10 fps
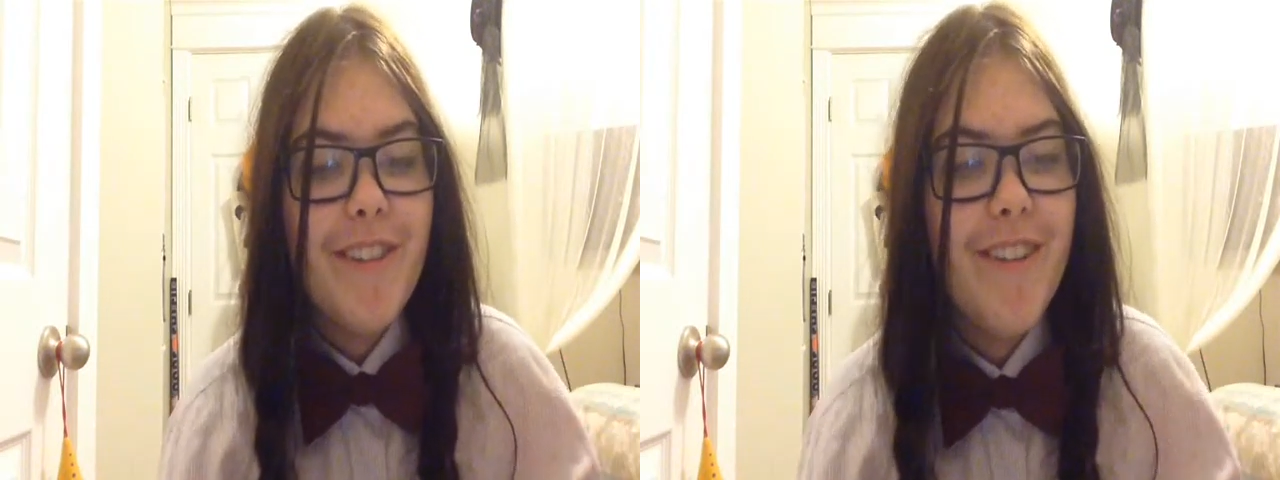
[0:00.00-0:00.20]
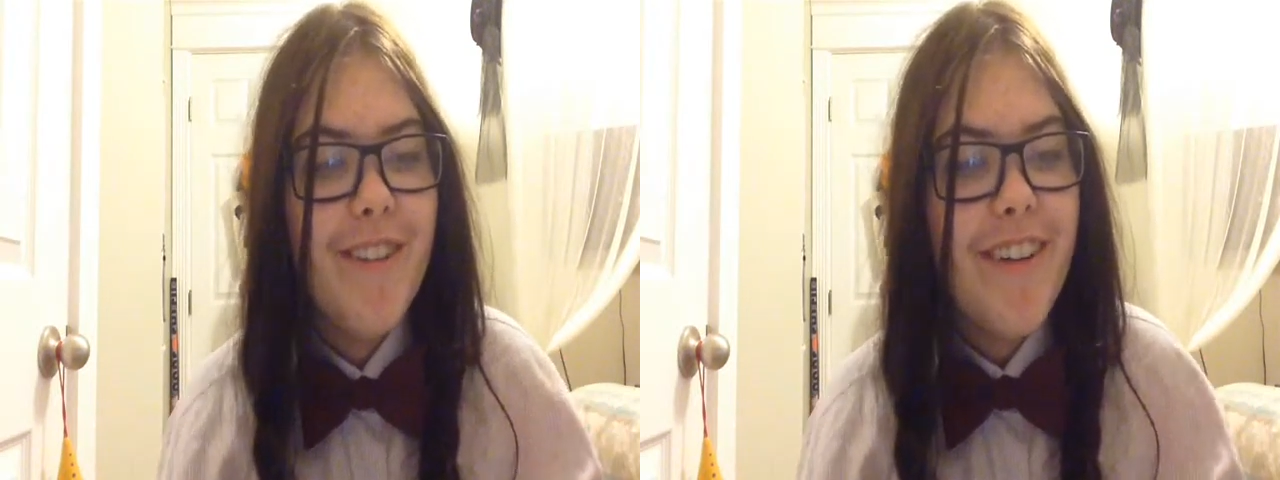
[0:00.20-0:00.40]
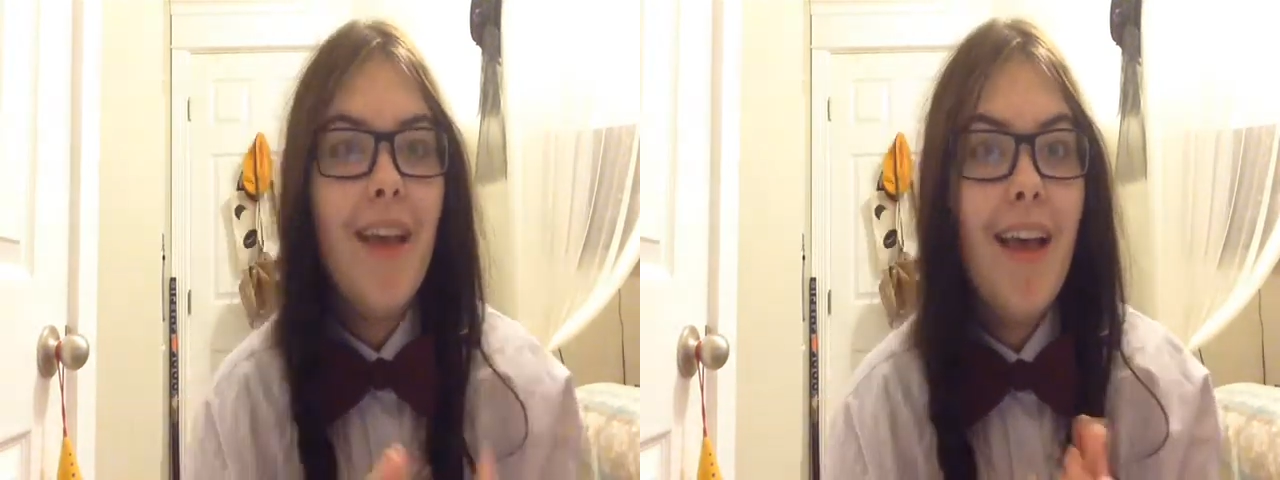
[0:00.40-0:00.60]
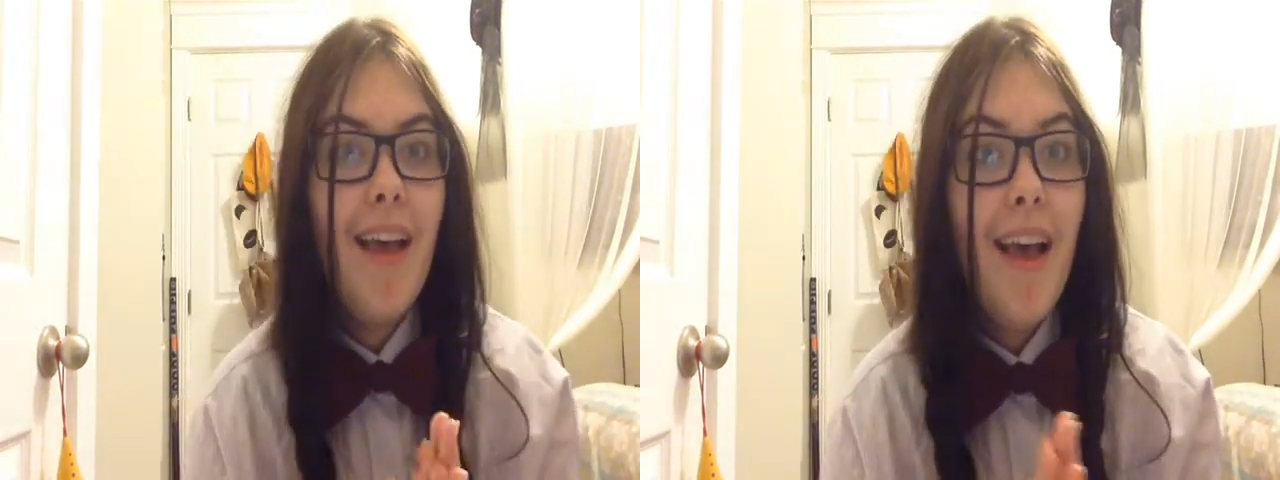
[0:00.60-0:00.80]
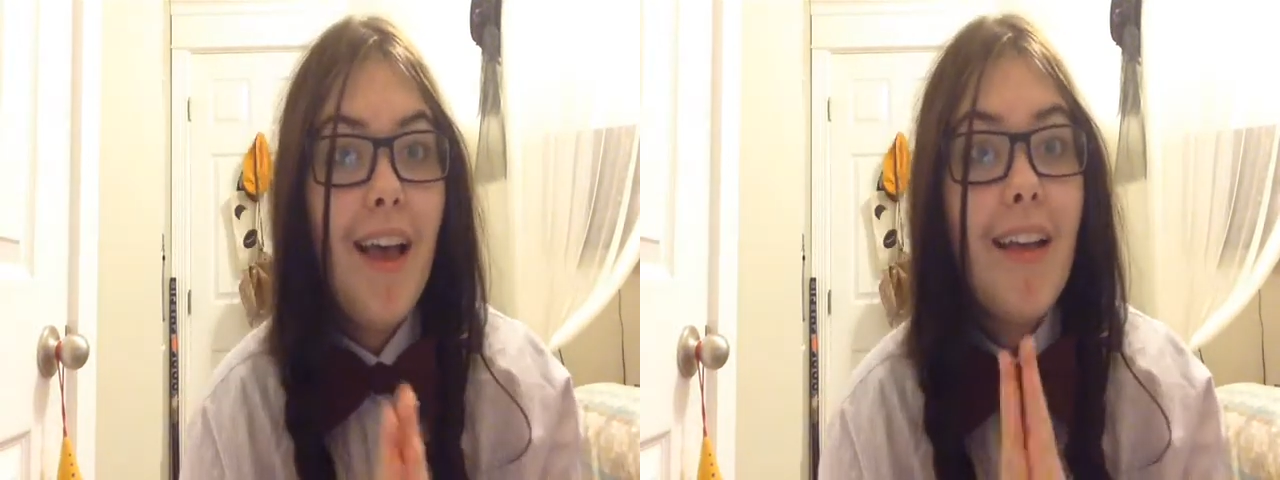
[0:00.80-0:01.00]
two.
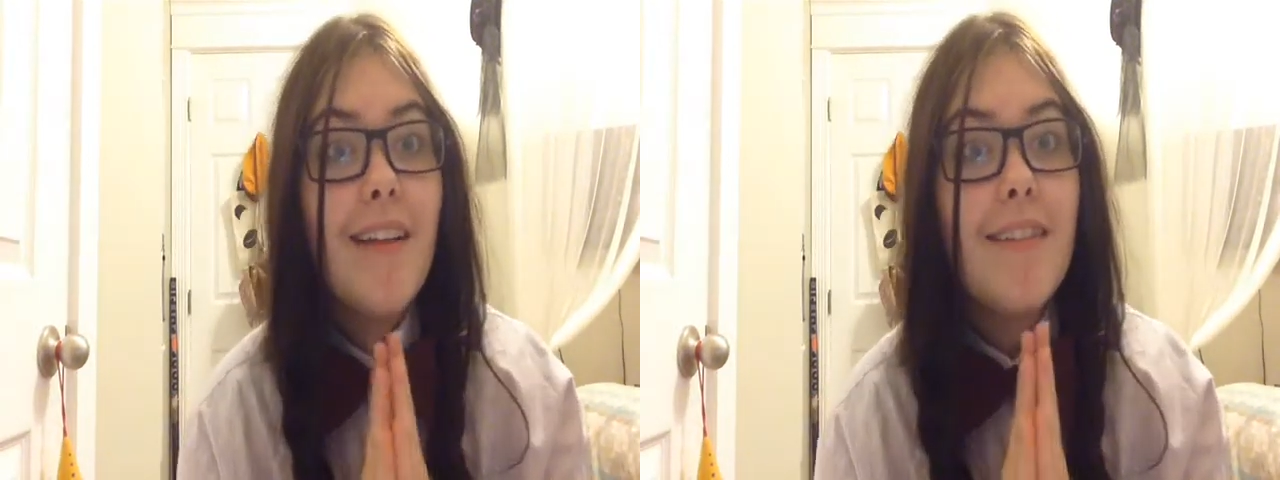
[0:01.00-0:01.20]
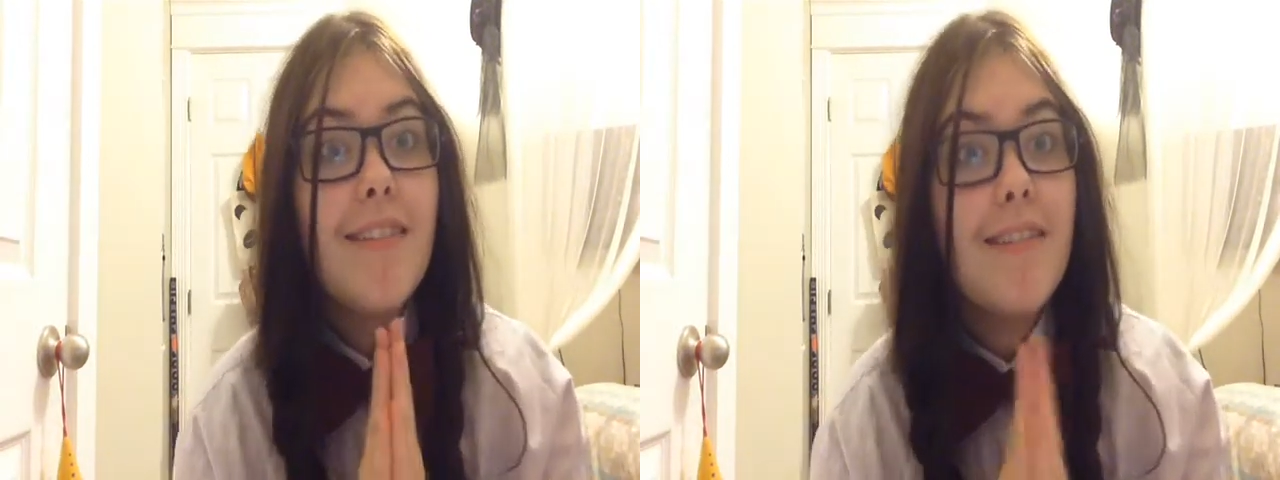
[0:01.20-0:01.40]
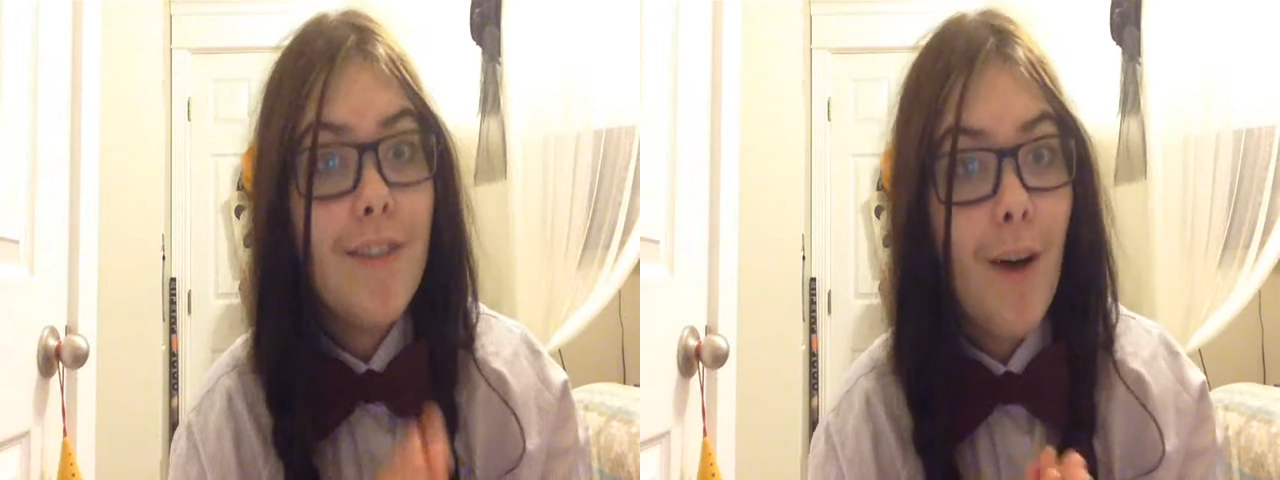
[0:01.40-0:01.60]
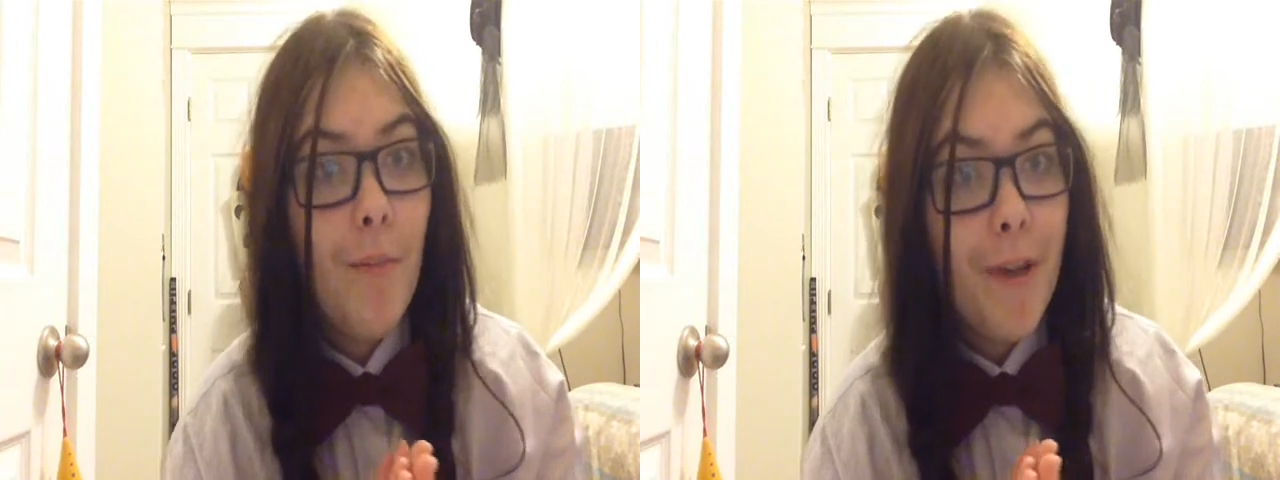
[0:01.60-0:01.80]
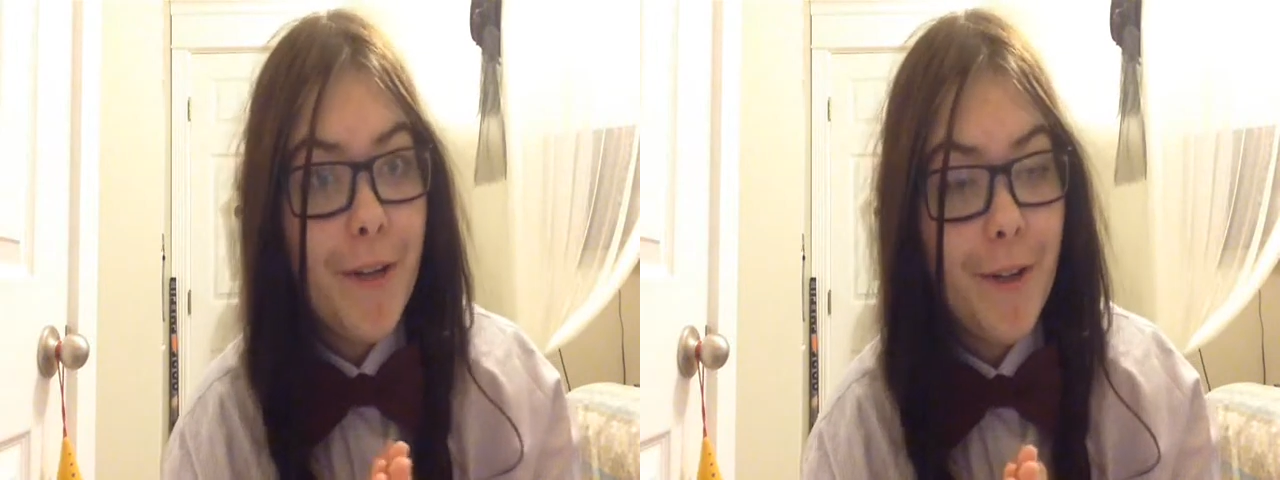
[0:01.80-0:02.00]

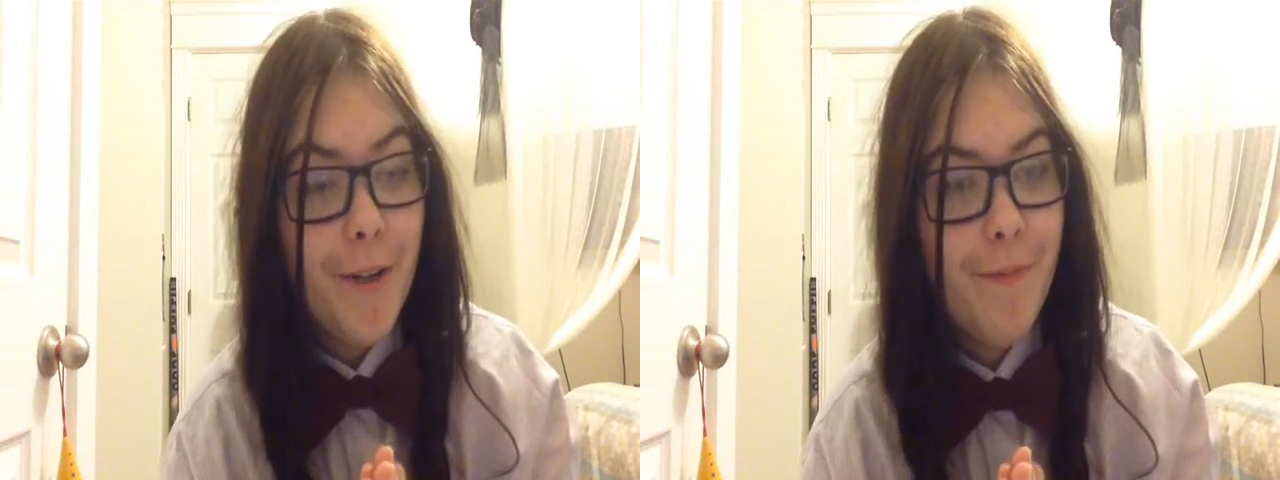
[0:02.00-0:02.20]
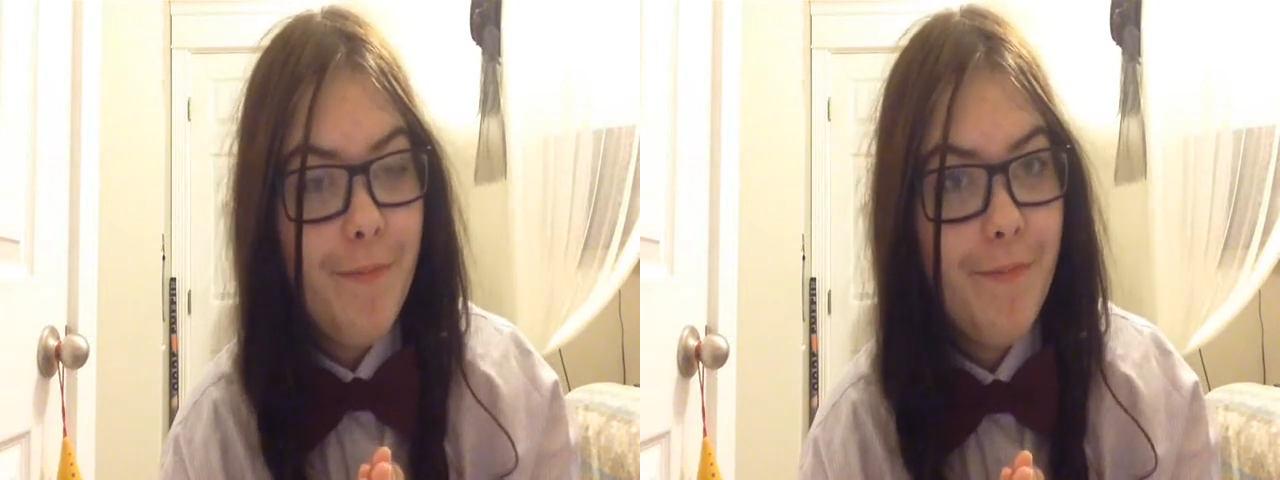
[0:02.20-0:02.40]
Tom Baker.